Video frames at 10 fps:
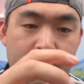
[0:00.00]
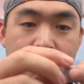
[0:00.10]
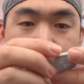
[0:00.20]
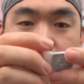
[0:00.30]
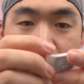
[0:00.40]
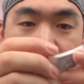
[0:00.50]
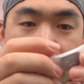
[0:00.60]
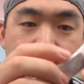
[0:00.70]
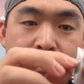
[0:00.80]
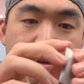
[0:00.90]
Next up right
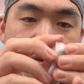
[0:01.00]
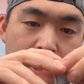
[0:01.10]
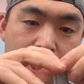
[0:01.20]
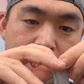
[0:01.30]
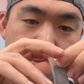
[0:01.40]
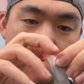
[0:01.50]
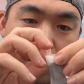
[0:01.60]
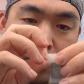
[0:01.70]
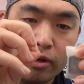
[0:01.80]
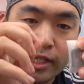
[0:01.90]
here is a
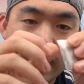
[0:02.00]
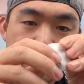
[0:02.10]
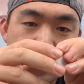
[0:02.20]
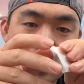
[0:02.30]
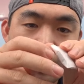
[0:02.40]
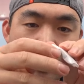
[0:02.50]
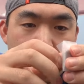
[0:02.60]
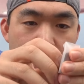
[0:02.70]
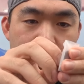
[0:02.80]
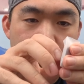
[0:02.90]
small little accessory.
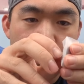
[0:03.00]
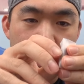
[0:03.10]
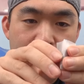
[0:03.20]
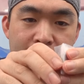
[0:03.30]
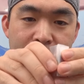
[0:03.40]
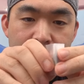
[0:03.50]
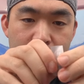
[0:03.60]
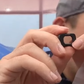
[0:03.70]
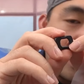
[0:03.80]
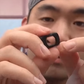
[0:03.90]
Let's see what is it.
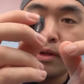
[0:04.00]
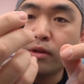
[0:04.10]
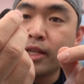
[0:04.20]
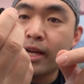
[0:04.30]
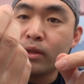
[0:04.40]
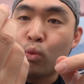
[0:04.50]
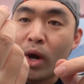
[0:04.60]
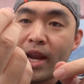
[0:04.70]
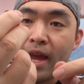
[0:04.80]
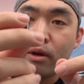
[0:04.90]
This one looks like it's the
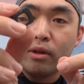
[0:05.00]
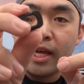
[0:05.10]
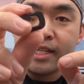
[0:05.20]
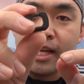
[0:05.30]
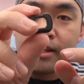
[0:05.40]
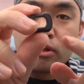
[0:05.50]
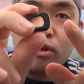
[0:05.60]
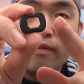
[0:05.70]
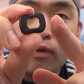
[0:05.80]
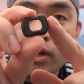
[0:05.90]
wide angle lens that's
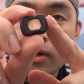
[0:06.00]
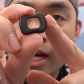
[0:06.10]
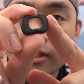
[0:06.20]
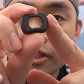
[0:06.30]
included for you guys to